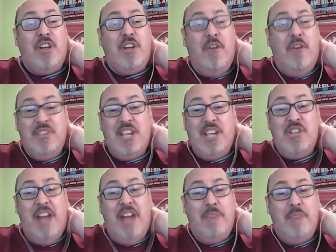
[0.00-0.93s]

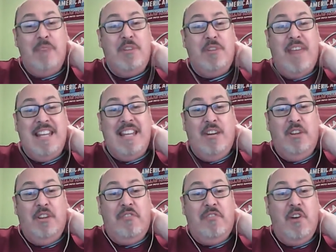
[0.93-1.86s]
conversation I had with my granddad
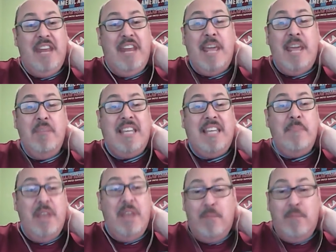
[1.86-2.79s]
on the phone, he would
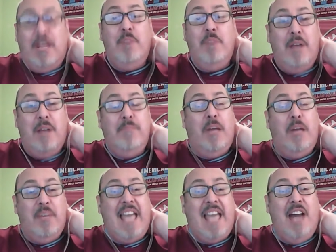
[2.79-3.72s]
give me a
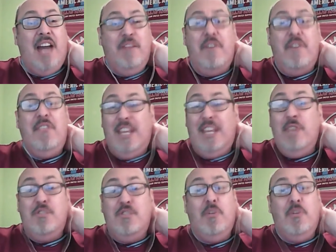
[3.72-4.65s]
blow-by-blow account of
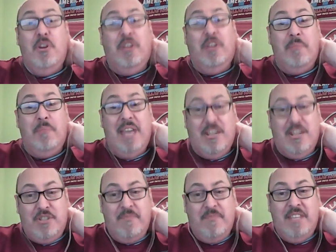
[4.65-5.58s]
everything he was doing on the
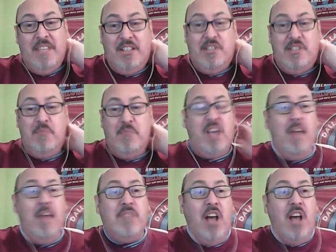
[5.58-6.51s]
pitch. Because it was
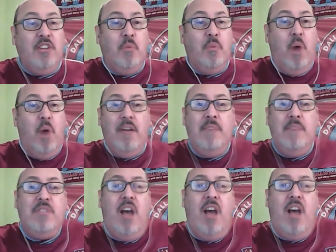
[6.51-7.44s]
hard to watch.
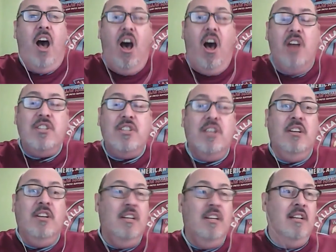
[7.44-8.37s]
It was hard
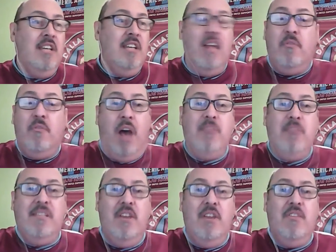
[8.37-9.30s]
to, you know, I
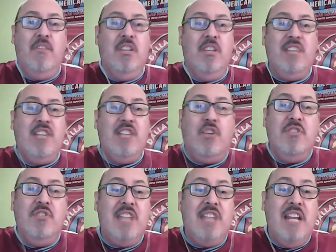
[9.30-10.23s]
was living over in the States. I
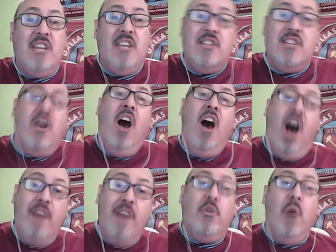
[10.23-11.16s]
couldn't see anything. So
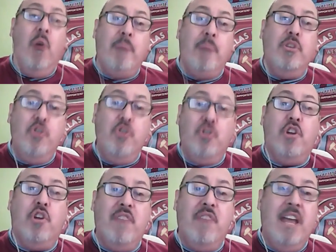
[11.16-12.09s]
I've caught up on
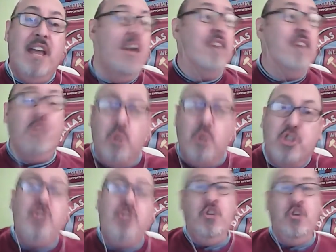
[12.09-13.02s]
your career through
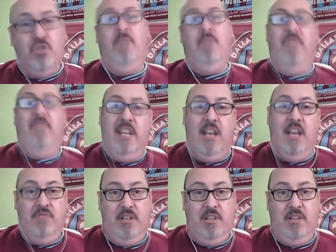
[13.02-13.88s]
watching YouTube videos.